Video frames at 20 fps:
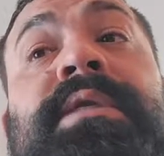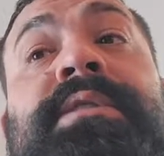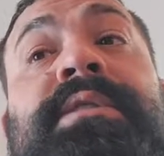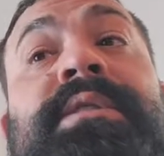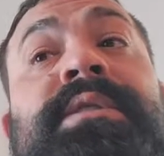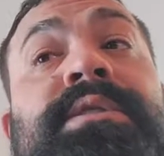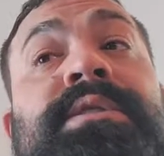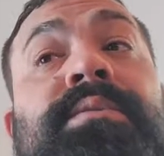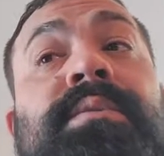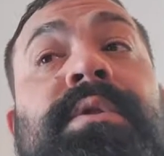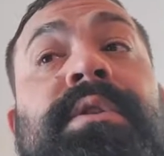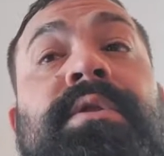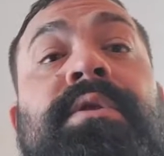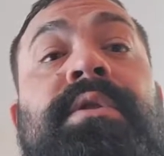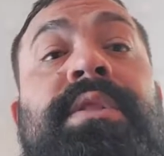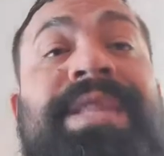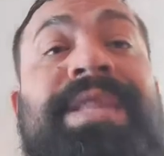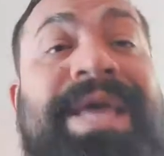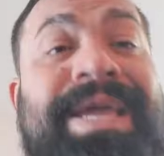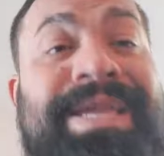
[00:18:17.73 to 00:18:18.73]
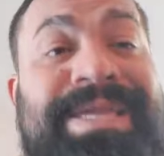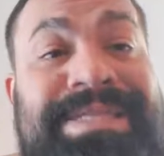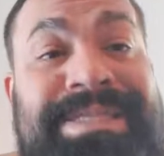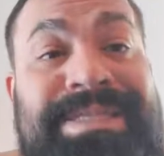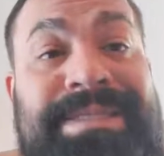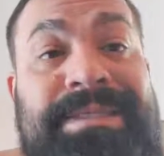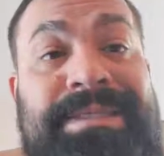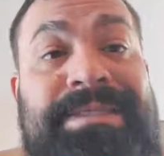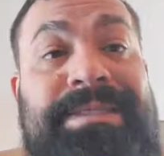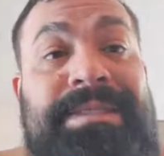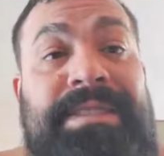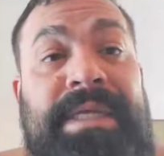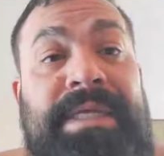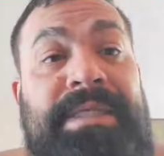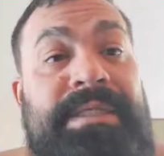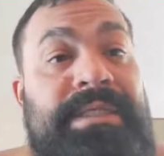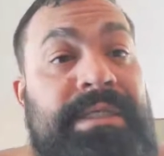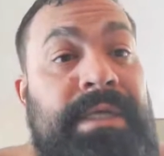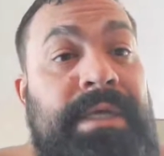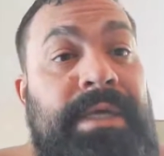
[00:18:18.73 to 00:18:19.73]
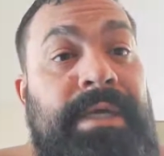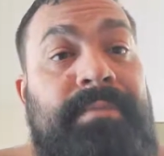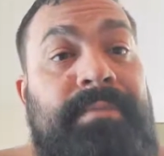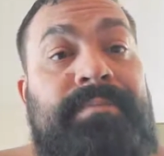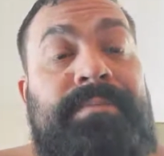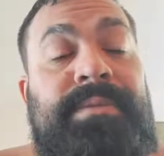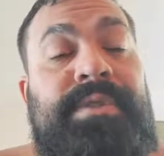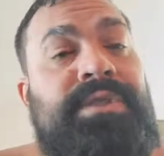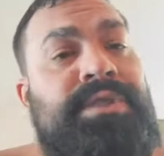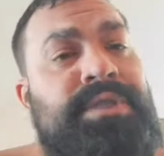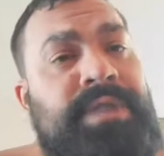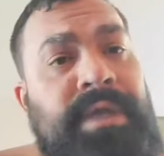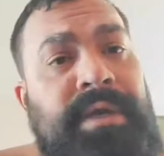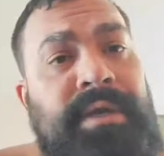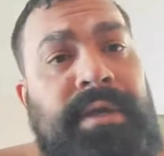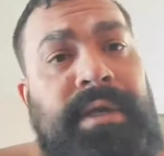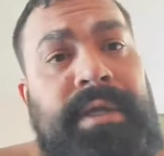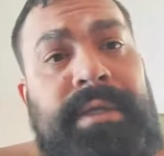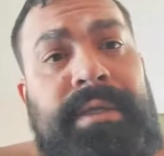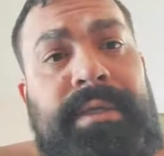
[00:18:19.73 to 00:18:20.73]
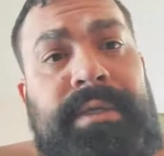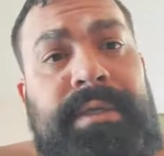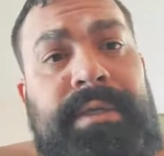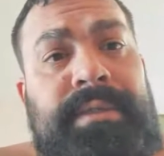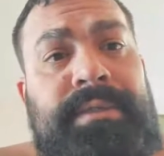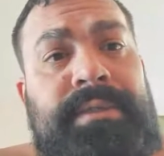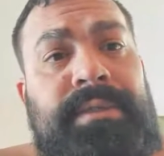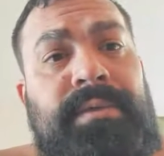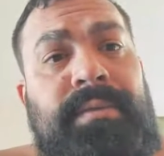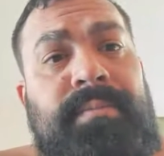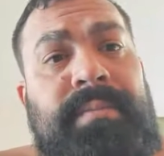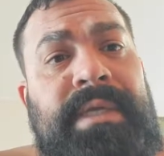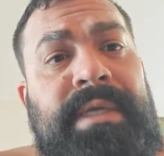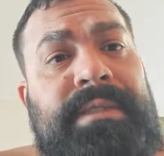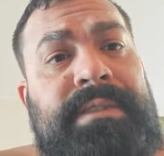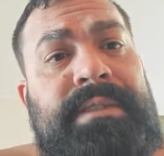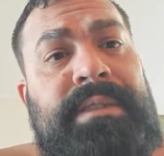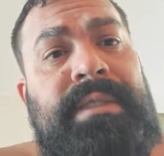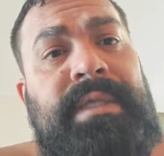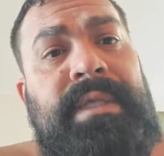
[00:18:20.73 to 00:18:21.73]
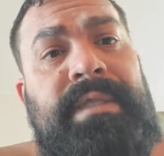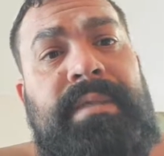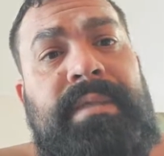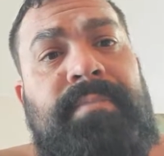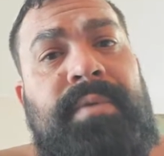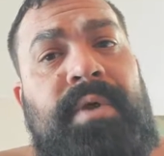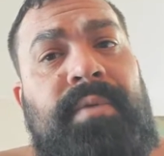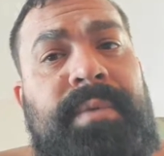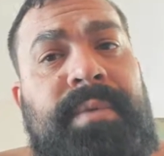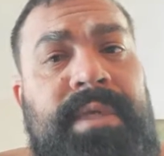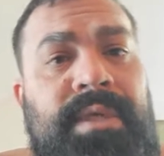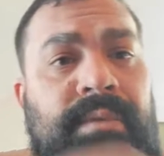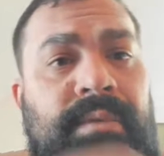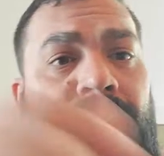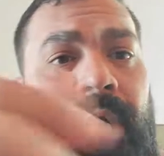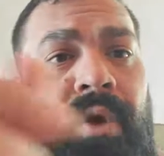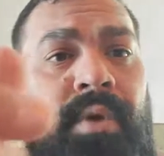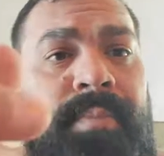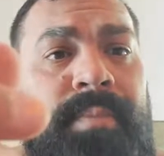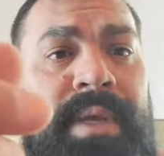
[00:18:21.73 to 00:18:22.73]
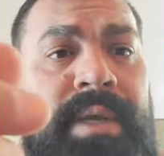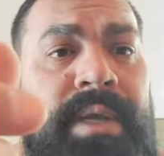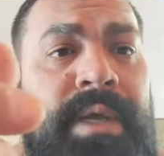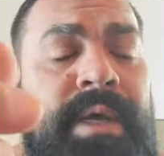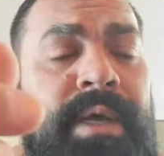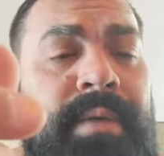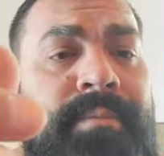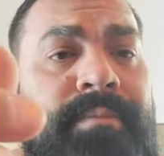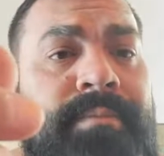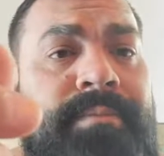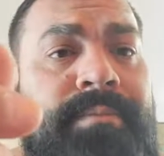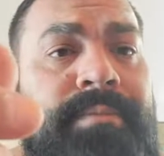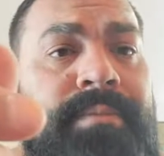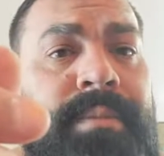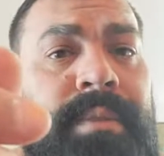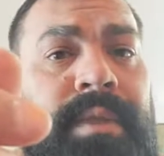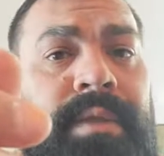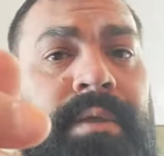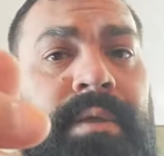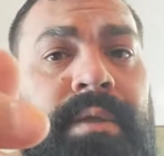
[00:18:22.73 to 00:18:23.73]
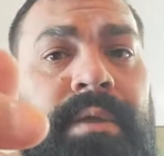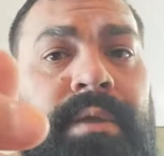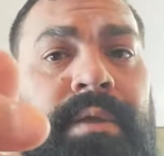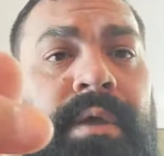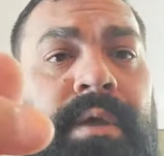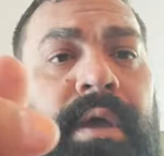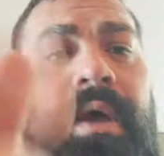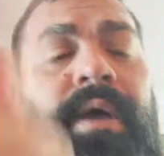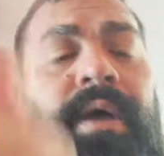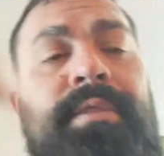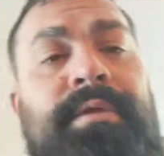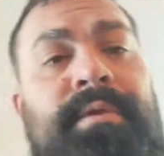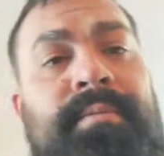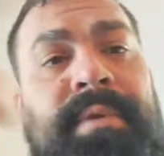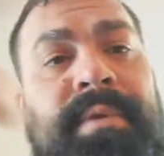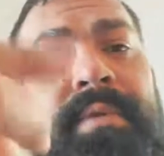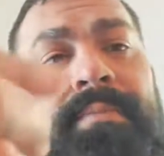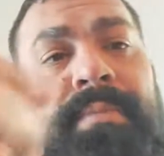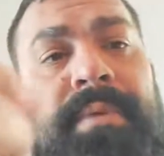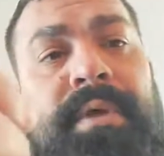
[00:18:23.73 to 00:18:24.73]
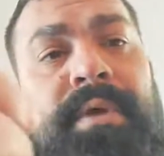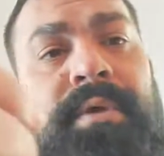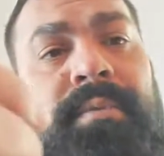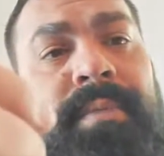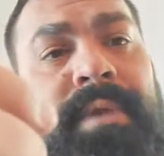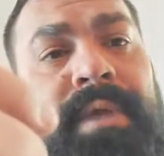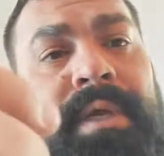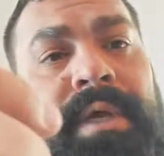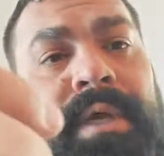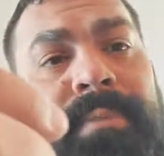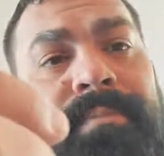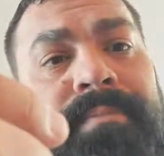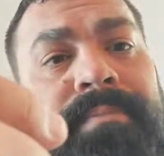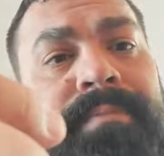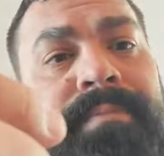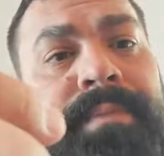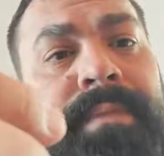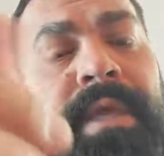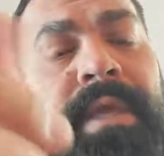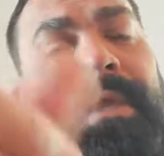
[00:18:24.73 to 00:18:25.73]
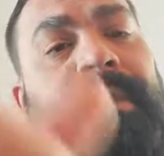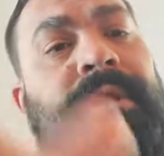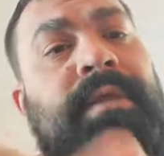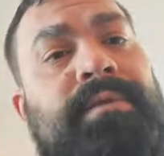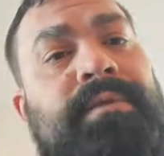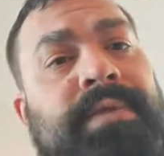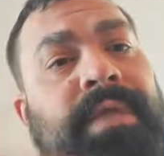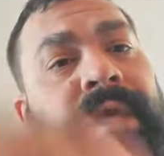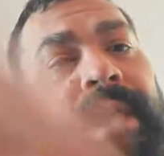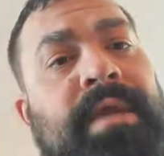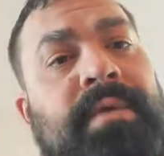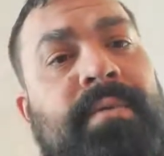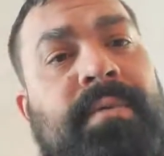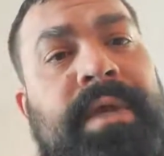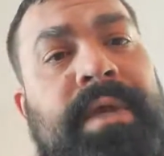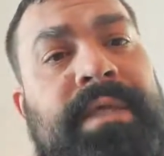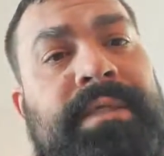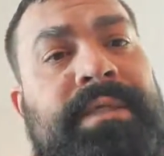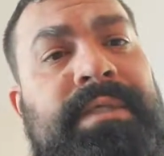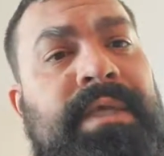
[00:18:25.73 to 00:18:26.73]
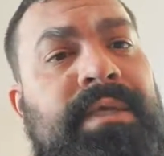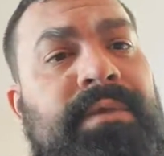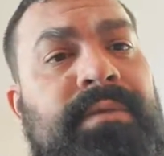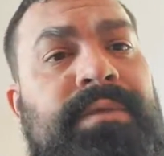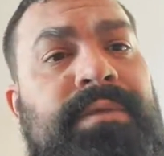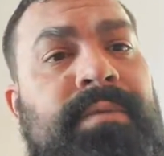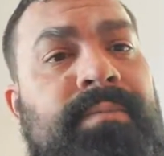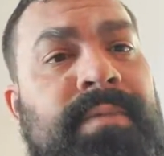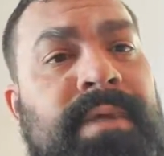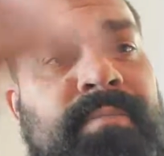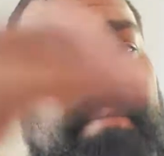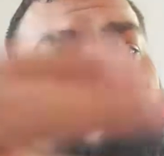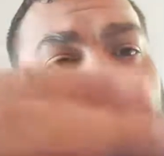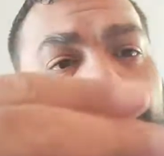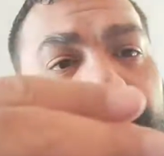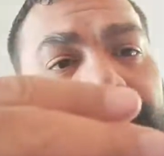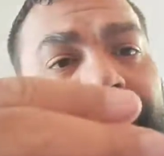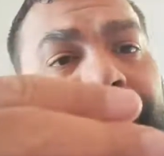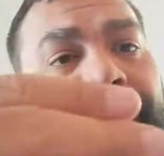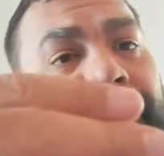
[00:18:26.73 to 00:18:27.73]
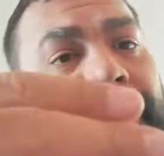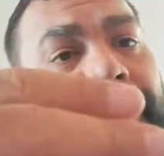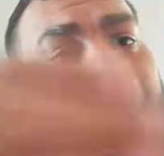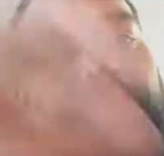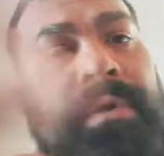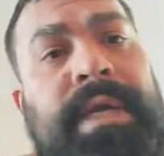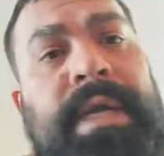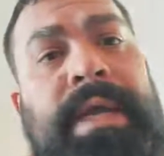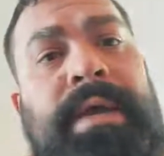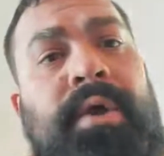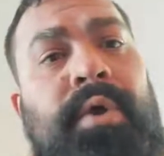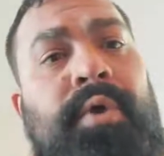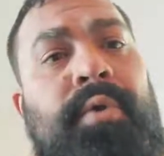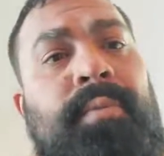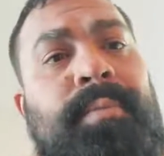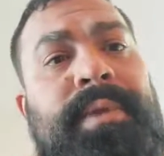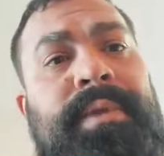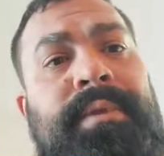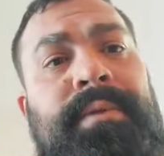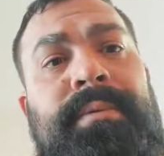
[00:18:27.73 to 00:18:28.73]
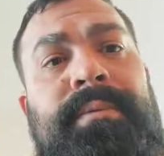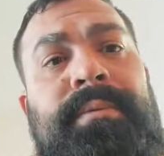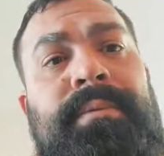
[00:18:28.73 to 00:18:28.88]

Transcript: stingy with your light. Change it up. Share it. It's so amazing that the moment you open up, other people open up. And those gateways that used to be blocked for you are now open,